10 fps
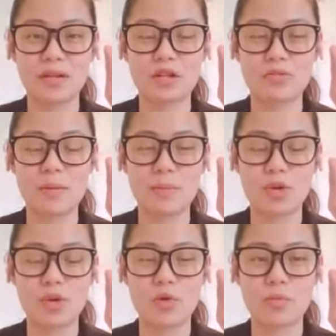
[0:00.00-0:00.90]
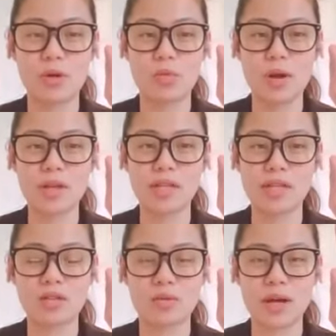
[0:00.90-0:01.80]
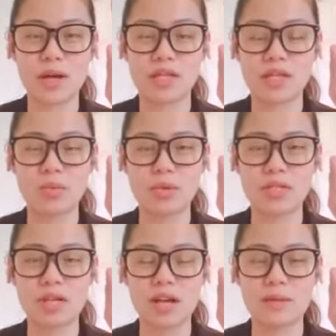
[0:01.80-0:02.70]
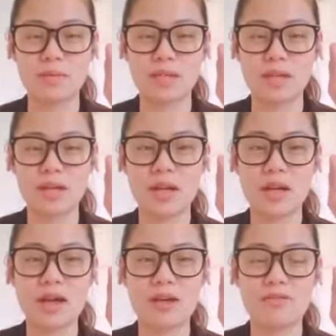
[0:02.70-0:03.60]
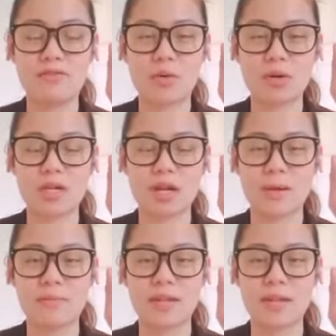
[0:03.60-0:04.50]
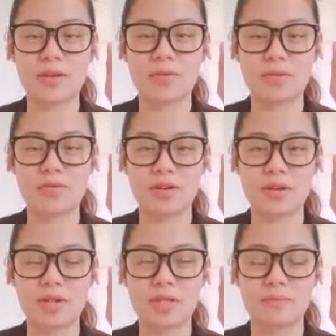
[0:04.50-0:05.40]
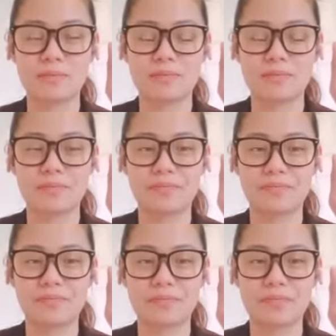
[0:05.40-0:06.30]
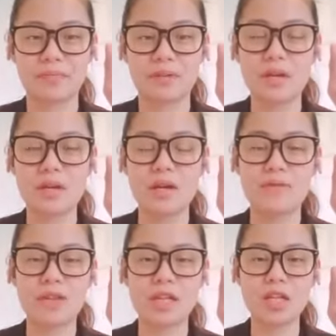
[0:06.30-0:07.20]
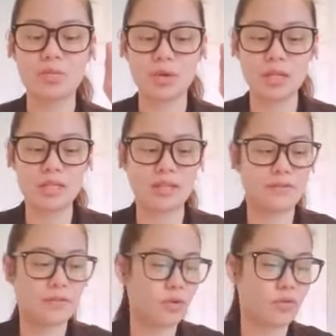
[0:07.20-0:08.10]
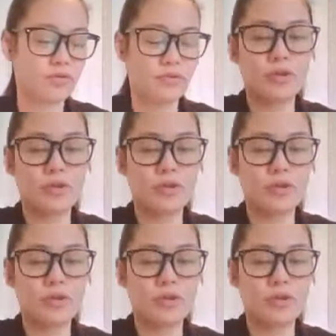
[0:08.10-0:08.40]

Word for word: So remember you're opening once, twice, three times, and four times, and then reverse. If this is really difficult for